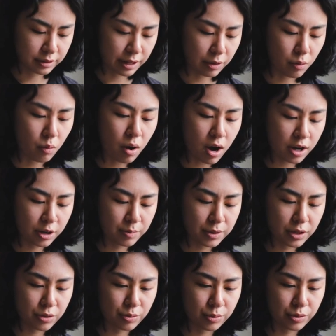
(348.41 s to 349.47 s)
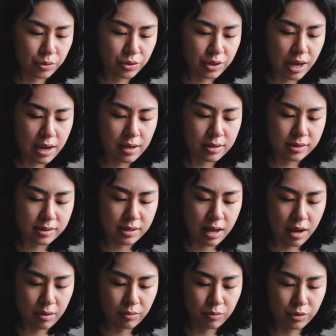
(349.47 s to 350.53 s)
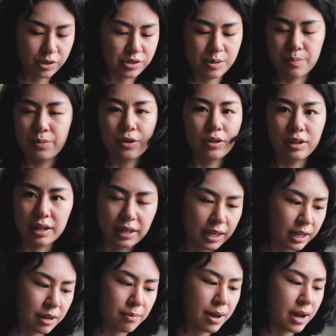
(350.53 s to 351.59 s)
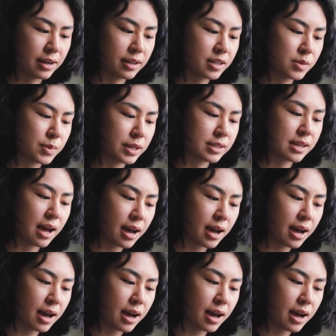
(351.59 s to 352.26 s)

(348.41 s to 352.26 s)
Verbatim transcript: like walk me through things that were simple like kinematics because